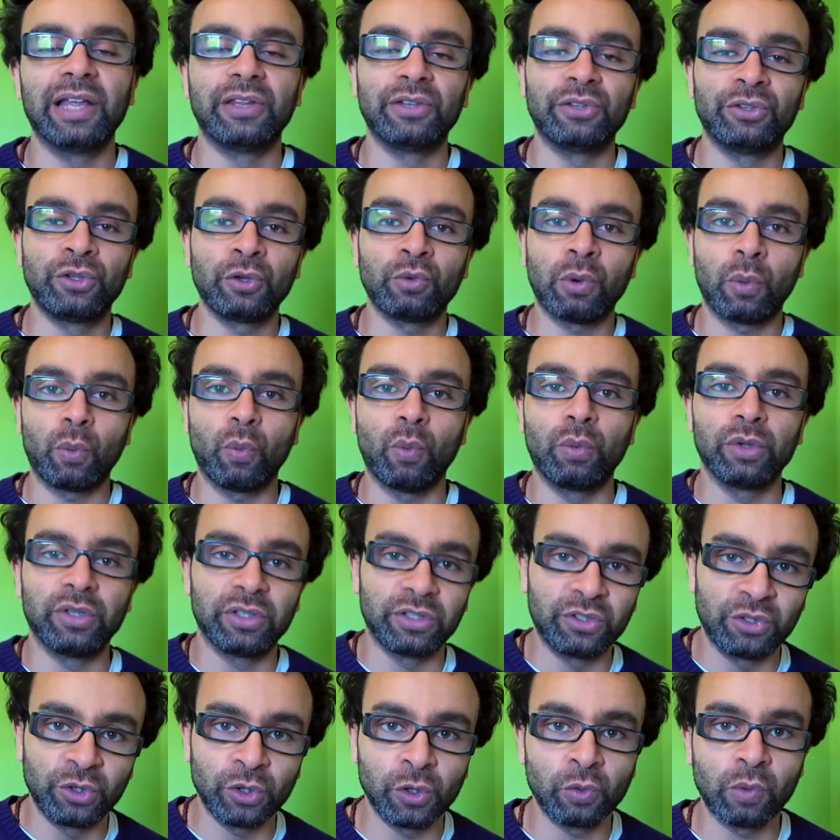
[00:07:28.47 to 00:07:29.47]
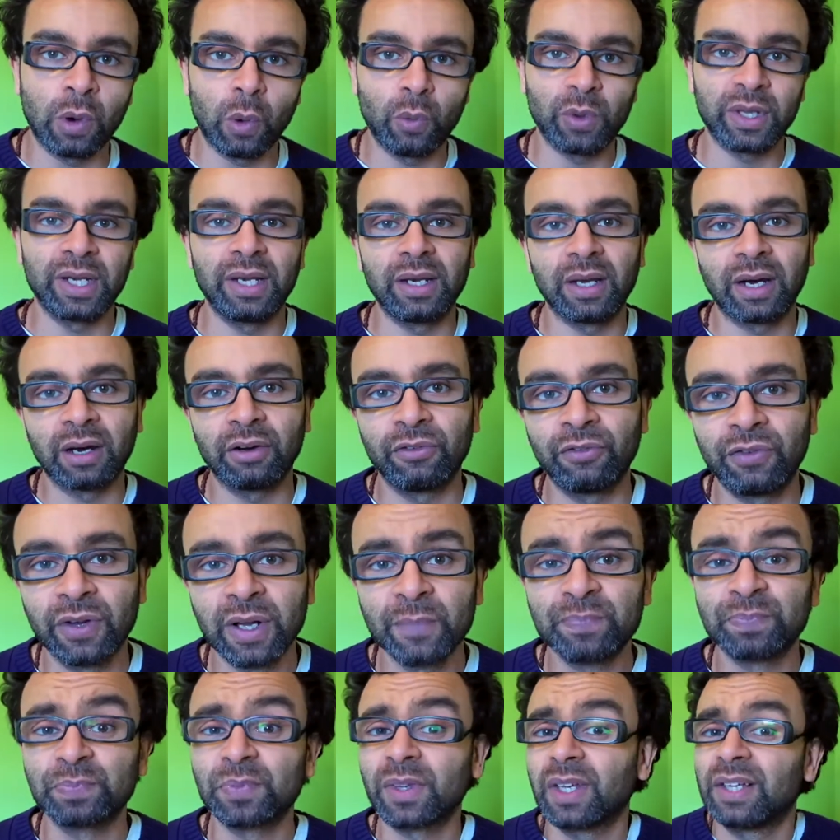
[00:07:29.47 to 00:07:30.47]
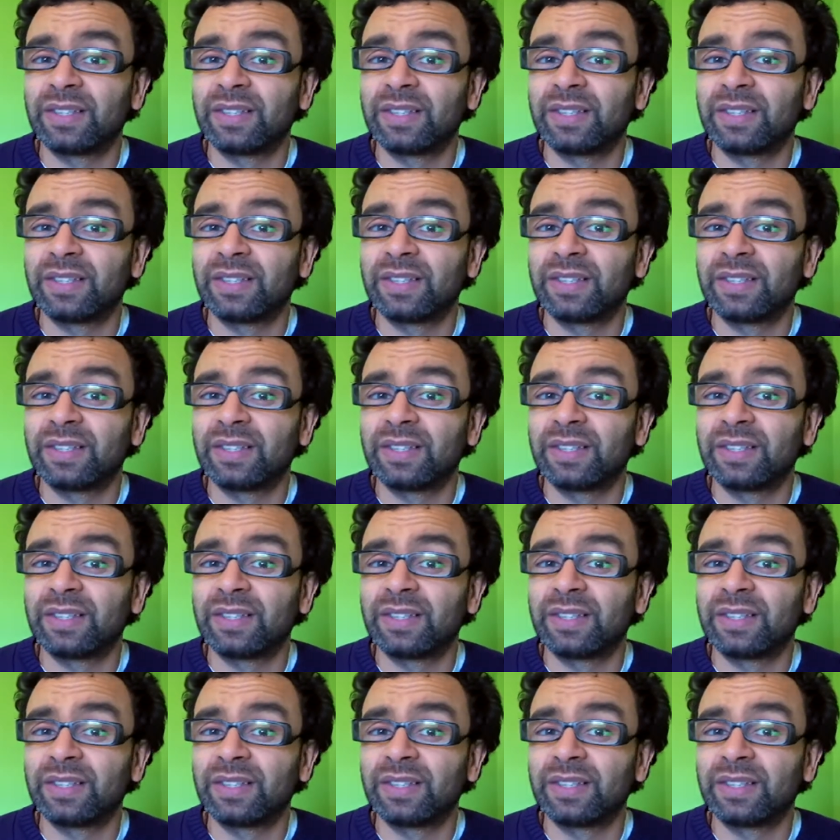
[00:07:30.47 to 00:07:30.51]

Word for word: and do and do what we love